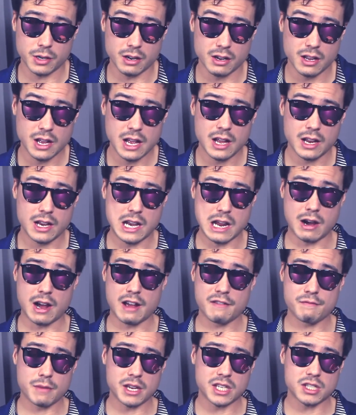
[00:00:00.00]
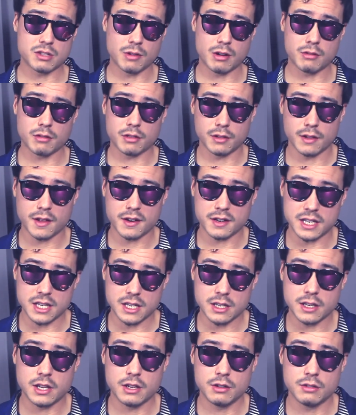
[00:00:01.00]
software. Now, I've messed around with a lot of
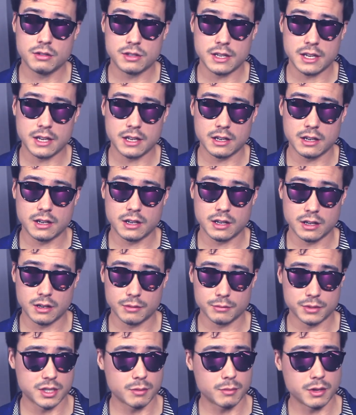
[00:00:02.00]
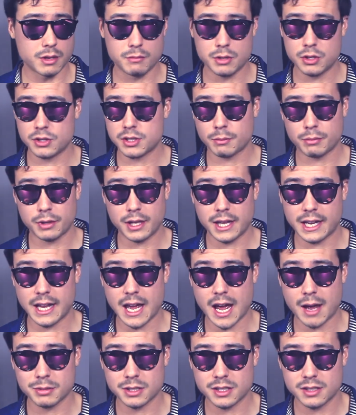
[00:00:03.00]
EQs in some of the music playing
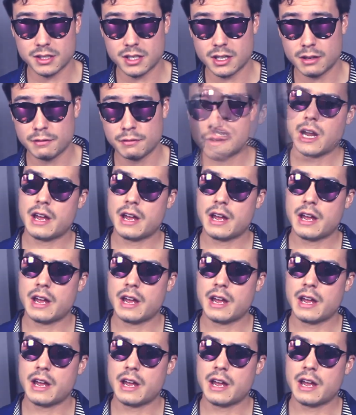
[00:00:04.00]
apps and stuff,